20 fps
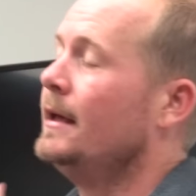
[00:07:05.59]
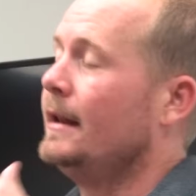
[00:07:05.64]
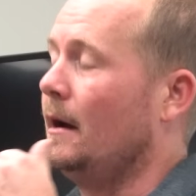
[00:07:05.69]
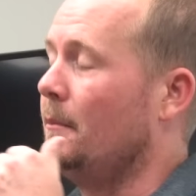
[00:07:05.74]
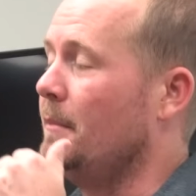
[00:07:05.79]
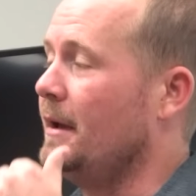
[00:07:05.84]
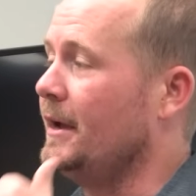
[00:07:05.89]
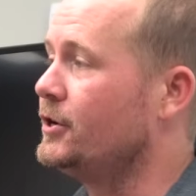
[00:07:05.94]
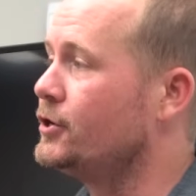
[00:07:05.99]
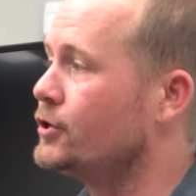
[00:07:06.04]

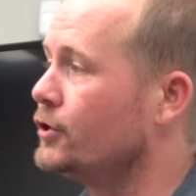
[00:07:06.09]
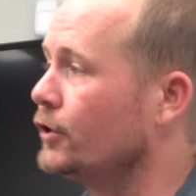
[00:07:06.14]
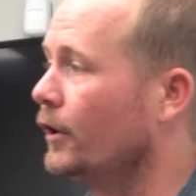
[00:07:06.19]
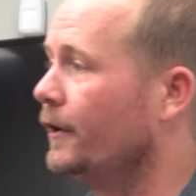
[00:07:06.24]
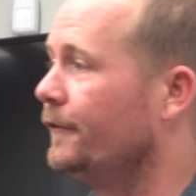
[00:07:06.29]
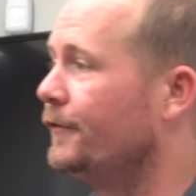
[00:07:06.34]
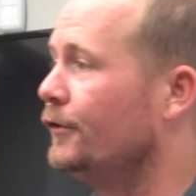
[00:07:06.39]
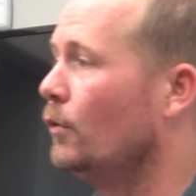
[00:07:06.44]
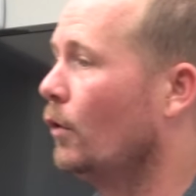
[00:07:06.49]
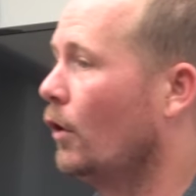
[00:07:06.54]
Now make
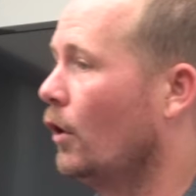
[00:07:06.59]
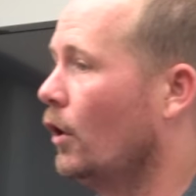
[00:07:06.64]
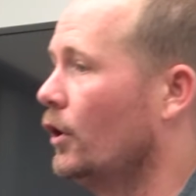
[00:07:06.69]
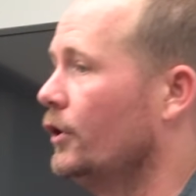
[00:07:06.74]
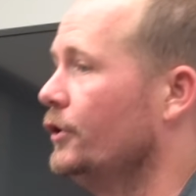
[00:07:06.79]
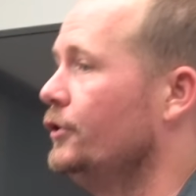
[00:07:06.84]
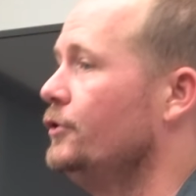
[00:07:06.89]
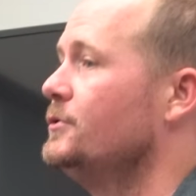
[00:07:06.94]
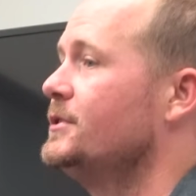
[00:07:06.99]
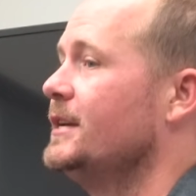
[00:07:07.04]
sure if you
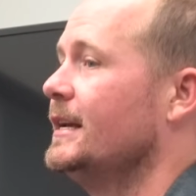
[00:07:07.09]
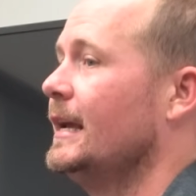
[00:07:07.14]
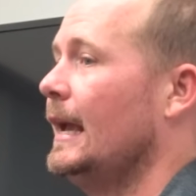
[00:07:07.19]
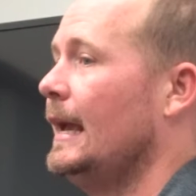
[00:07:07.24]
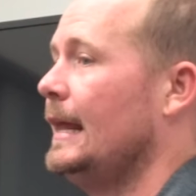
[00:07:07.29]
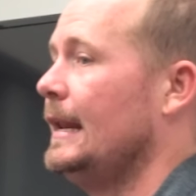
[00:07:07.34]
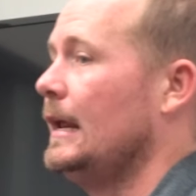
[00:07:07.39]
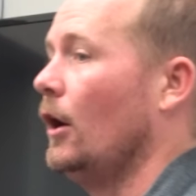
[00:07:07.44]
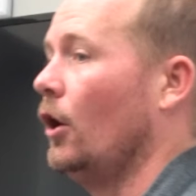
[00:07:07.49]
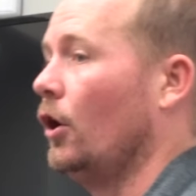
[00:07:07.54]
are using
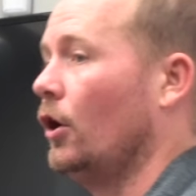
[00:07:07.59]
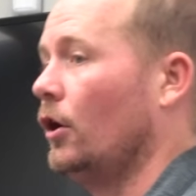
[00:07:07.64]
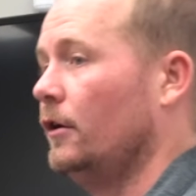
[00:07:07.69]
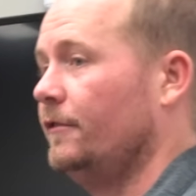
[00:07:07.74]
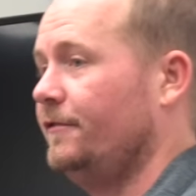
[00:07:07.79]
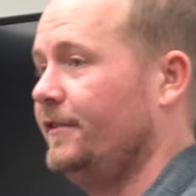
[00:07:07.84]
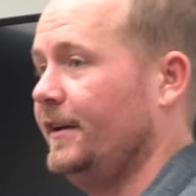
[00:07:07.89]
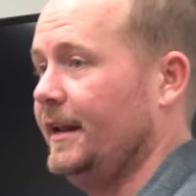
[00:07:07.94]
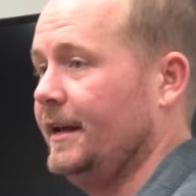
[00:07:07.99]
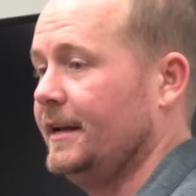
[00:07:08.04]
any
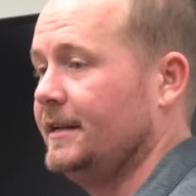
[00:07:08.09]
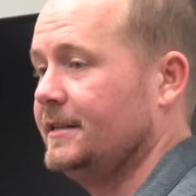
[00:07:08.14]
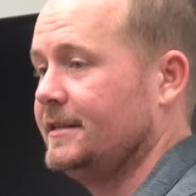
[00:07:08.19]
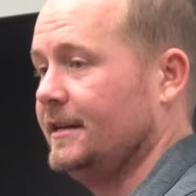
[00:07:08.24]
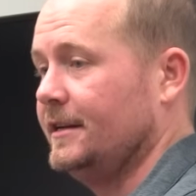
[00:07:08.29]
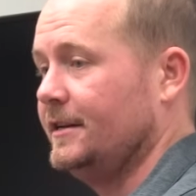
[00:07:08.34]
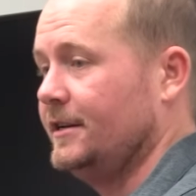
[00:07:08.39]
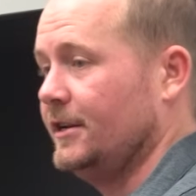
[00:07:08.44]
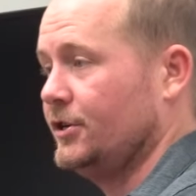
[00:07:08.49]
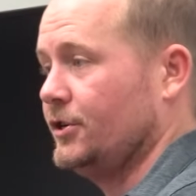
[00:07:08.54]
hard fittings
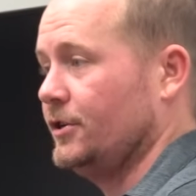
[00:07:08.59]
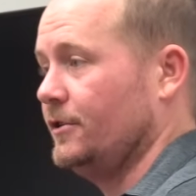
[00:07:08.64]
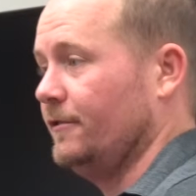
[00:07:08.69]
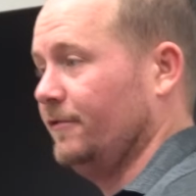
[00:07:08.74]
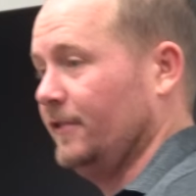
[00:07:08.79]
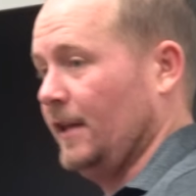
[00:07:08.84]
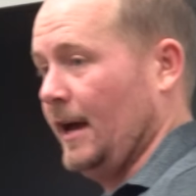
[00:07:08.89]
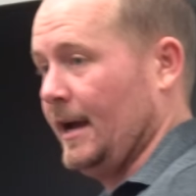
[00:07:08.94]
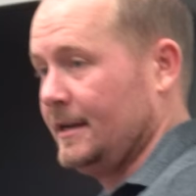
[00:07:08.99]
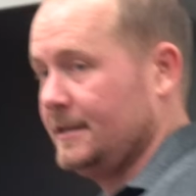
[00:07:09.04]
in addition to
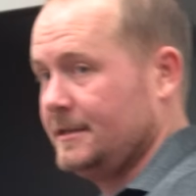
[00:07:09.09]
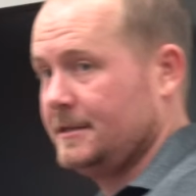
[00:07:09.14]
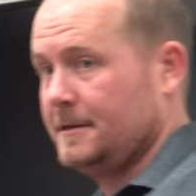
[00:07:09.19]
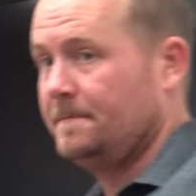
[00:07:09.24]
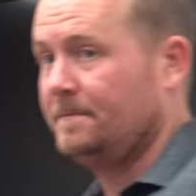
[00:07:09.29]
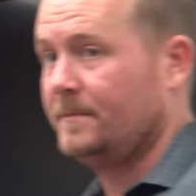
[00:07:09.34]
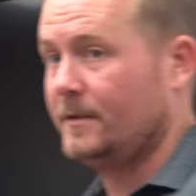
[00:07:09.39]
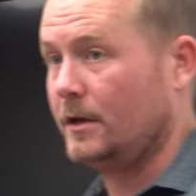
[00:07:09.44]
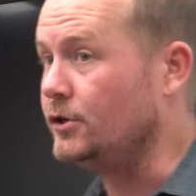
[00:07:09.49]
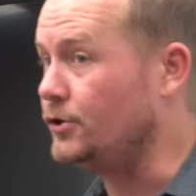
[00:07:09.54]
flex,
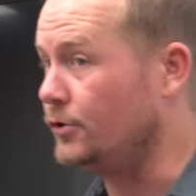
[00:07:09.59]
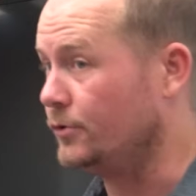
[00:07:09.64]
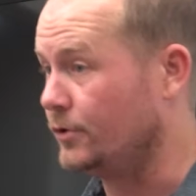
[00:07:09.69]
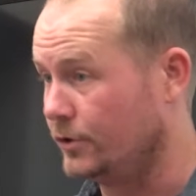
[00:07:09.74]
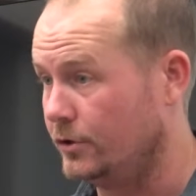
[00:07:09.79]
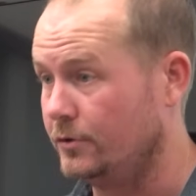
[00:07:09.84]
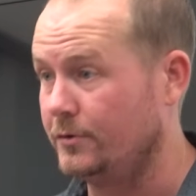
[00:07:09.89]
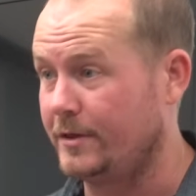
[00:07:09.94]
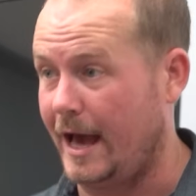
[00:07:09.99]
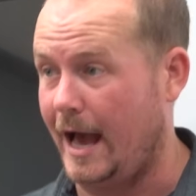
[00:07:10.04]
because you
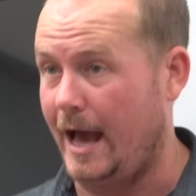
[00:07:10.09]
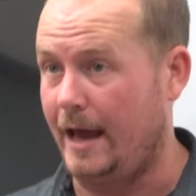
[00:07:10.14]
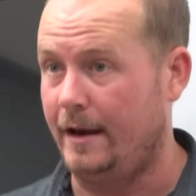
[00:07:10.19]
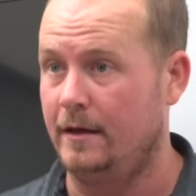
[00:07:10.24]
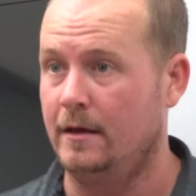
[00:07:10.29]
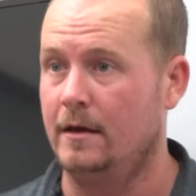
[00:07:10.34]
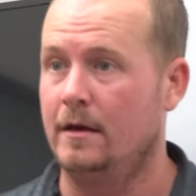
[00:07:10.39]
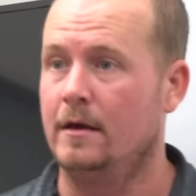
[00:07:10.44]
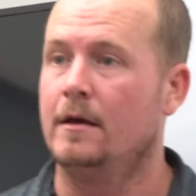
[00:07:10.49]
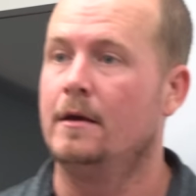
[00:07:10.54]
can do
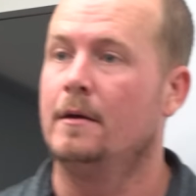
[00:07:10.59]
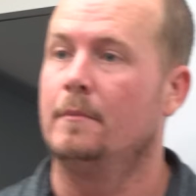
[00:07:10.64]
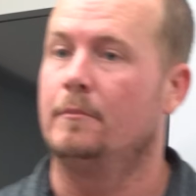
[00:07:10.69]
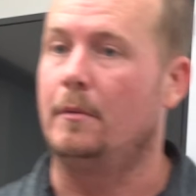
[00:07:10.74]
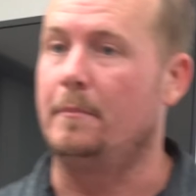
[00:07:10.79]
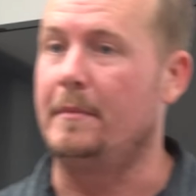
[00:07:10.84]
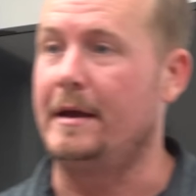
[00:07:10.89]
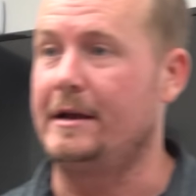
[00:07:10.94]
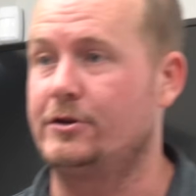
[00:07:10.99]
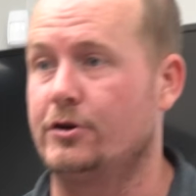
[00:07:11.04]
that,
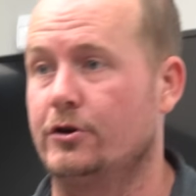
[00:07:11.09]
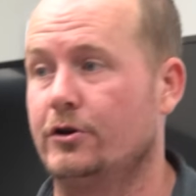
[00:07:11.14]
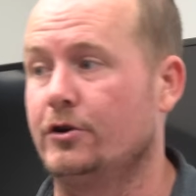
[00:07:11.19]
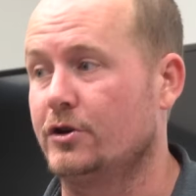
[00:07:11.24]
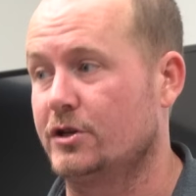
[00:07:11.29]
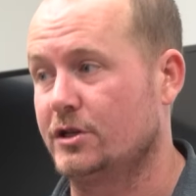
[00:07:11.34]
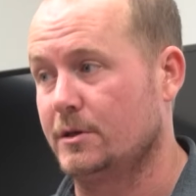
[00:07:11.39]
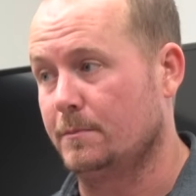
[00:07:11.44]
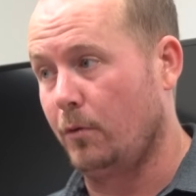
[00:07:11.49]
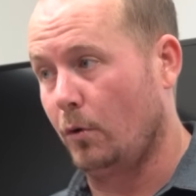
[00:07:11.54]
but make sure
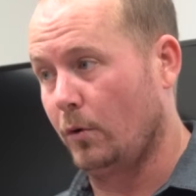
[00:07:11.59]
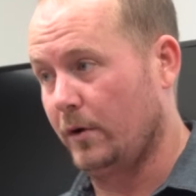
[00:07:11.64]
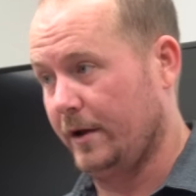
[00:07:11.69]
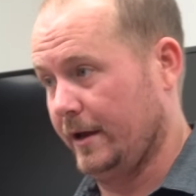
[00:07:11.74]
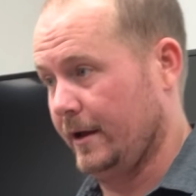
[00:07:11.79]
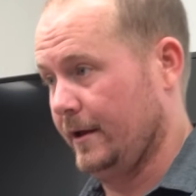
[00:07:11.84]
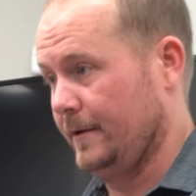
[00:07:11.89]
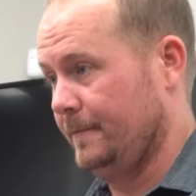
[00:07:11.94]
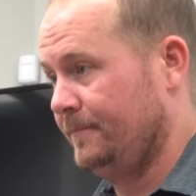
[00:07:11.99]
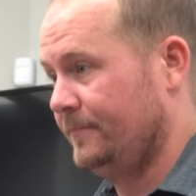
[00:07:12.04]
you're
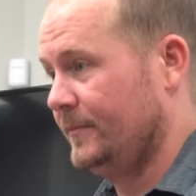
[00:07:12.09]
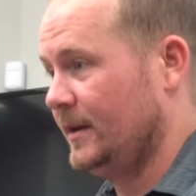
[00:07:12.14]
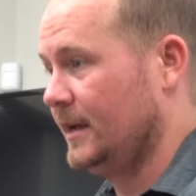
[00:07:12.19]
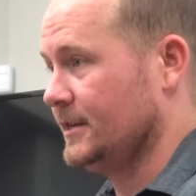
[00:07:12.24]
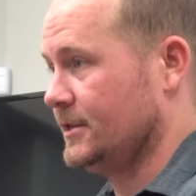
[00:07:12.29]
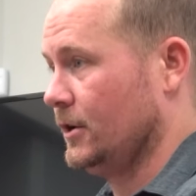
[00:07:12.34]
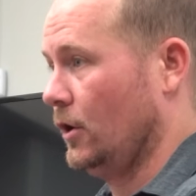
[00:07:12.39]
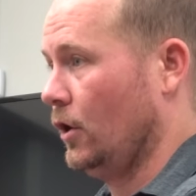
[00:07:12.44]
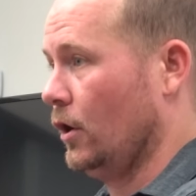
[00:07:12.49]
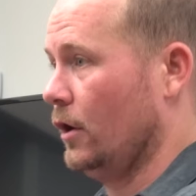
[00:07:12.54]
supporting it
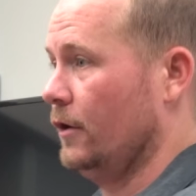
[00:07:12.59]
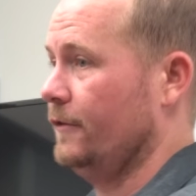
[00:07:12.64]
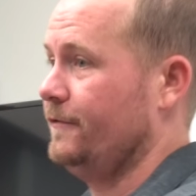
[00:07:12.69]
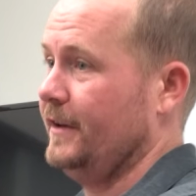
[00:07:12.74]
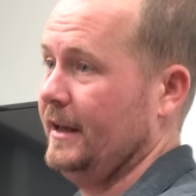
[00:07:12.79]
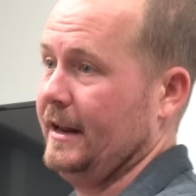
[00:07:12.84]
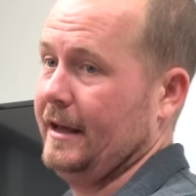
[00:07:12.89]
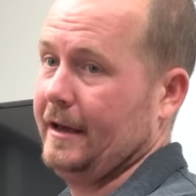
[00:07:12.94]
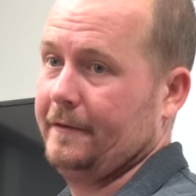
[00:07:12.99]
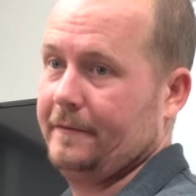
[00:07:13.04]
because a hard
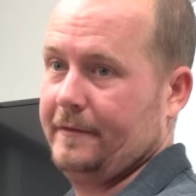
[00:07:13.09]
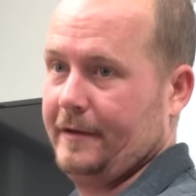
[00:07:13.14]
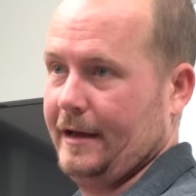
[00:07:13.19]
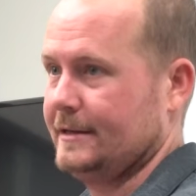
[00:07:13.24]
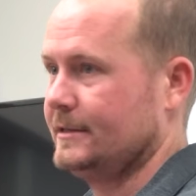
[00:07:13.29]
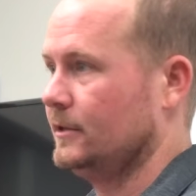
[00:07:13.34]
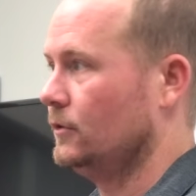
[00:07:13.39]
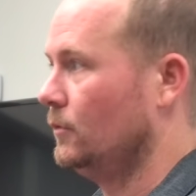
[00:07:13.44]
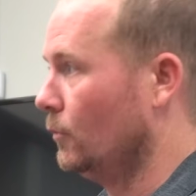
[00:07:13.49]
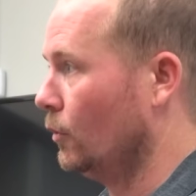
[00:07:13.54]
fitting
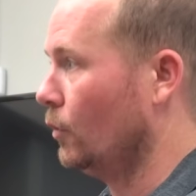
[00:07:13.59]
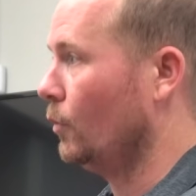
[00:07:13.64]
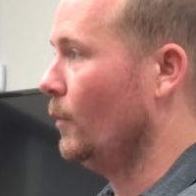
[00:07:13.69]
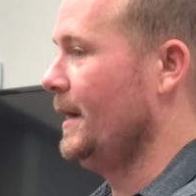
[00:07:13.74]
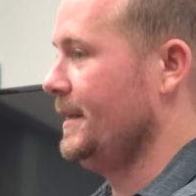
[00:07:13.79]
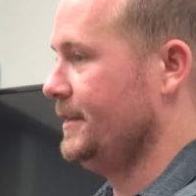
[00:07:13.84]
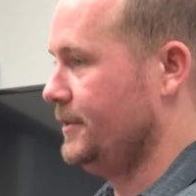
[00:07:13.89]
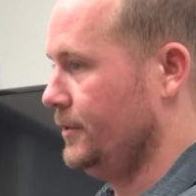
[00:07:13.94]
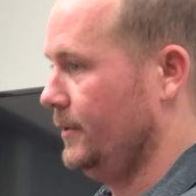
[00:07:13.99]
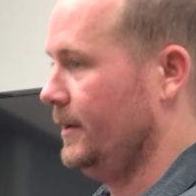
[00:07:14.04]
has a little more
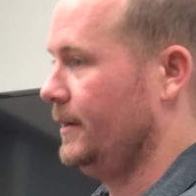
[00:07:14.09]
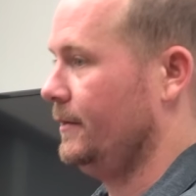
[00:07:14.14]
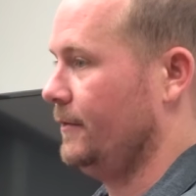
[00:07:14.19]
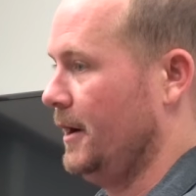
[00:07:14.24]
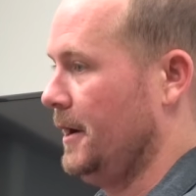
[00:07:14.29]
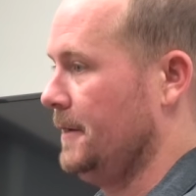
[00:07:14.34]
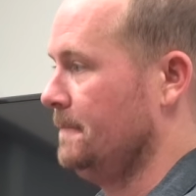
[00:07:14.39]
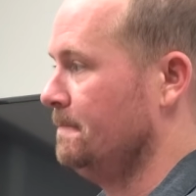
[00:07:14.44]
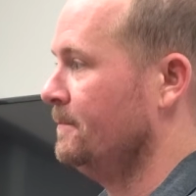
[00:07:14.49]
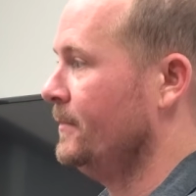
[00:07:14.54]
weight to it,
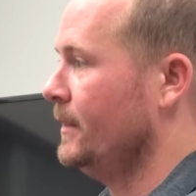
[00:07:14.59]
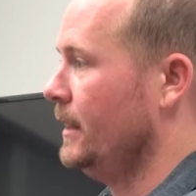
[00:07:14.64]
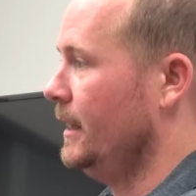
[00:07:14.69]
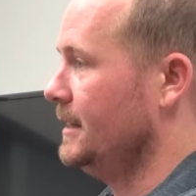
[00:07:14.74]
right?